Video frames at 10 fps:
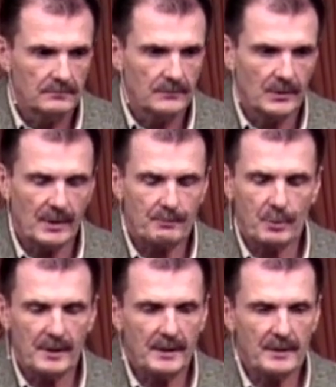They're not
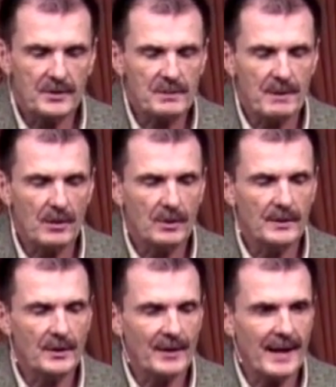pretty, they don't smell good,
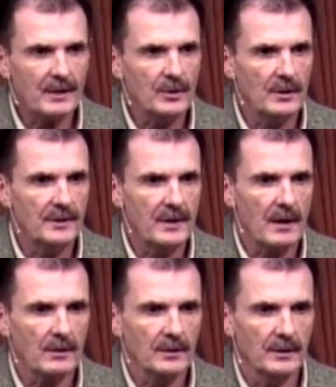they don't act good, they
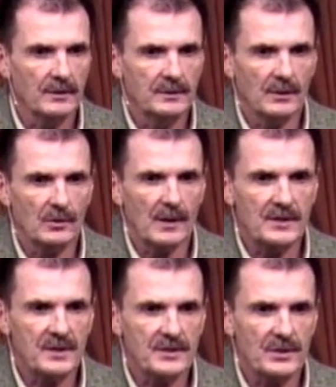aren't good. Until
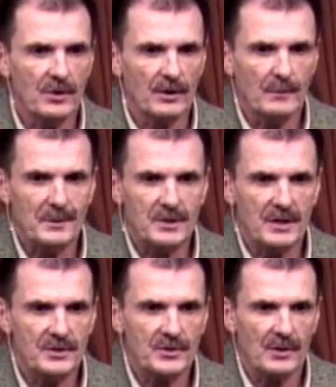Christ gets a hold of them and
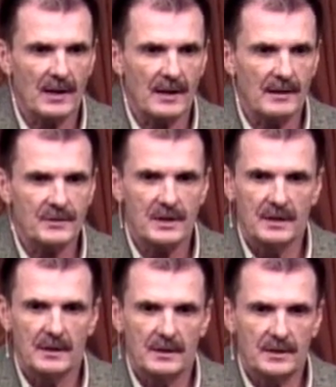changes their lives,
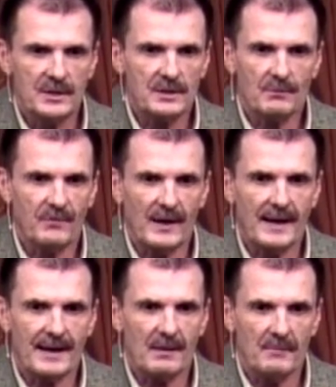it's just a
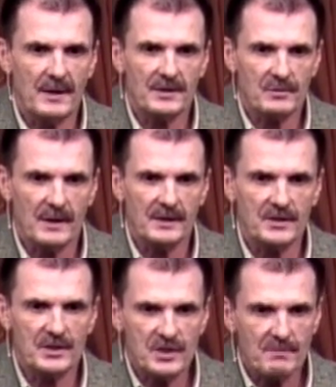flat-out mess, right? It
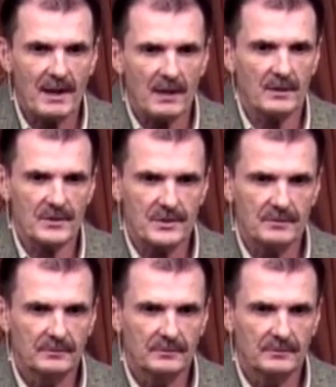just smells.